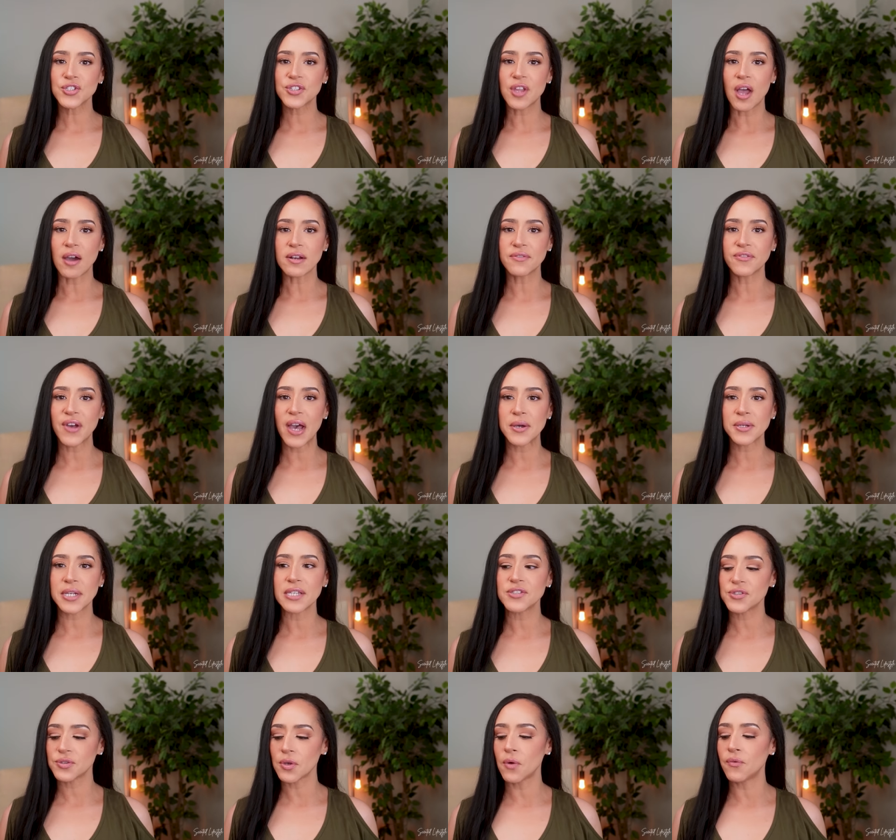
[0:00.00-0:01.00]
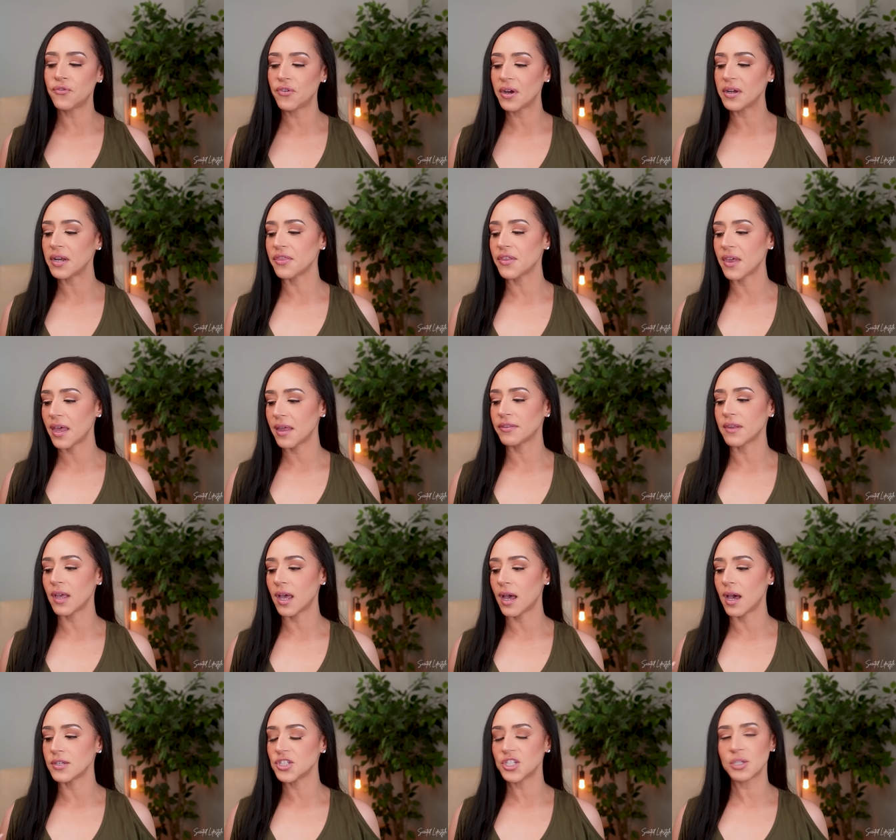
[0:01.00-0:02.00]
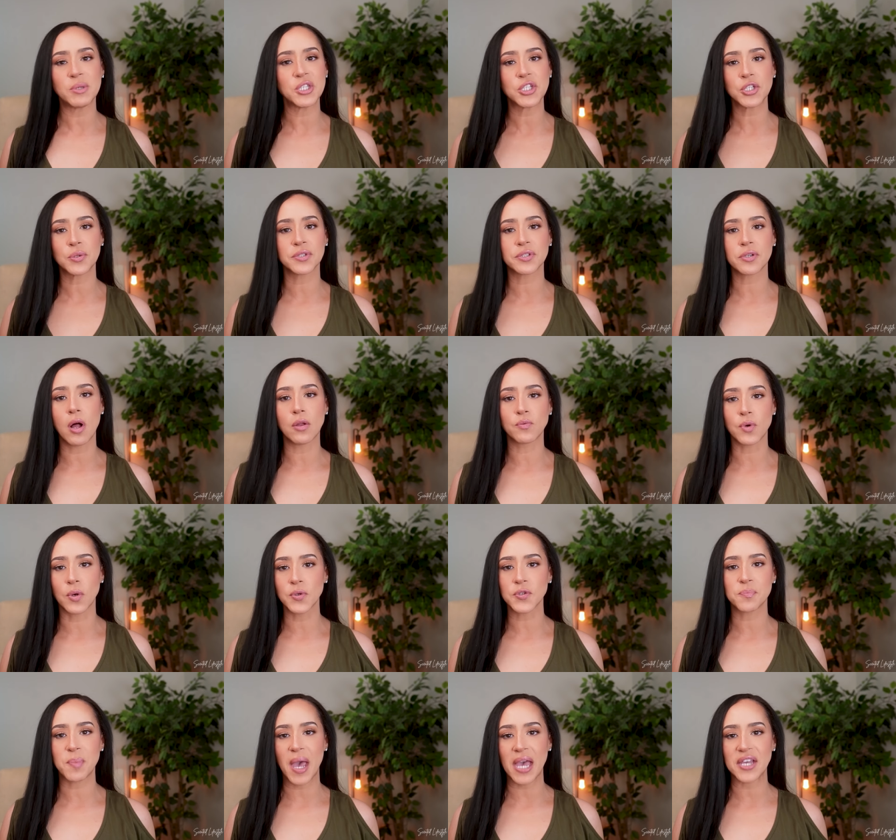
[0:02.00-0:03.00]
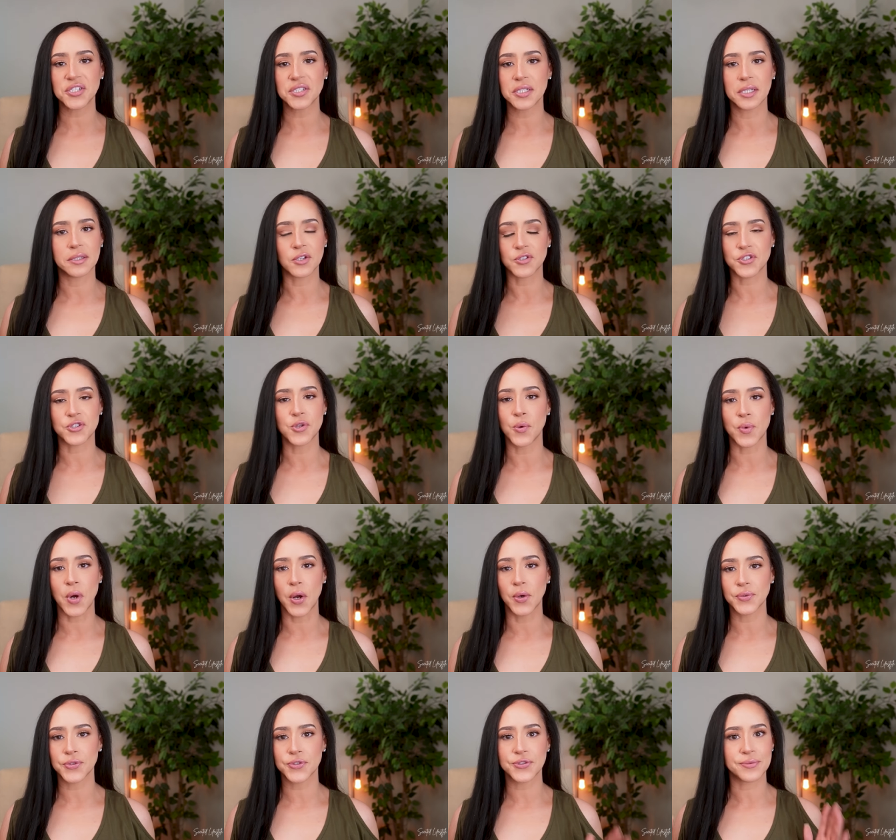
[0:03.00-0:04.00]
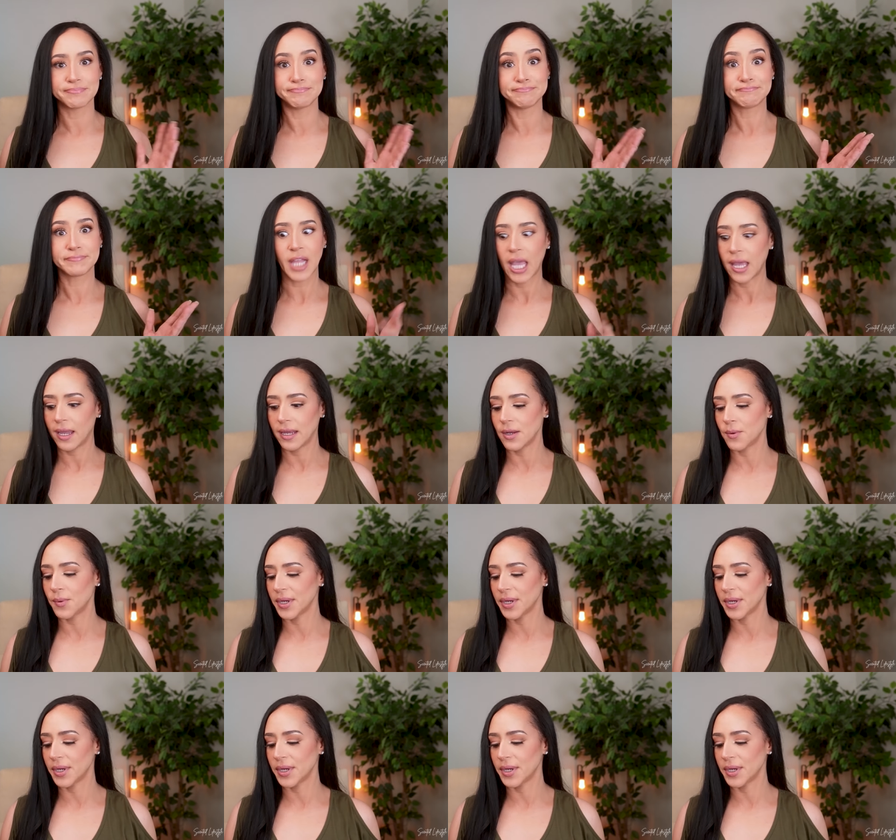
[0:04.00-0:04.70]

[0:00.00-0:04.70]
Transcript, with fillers: You know what I just thought about? It's so funny that uh, Jimmy Choo is called Rose Passion and there's no rose.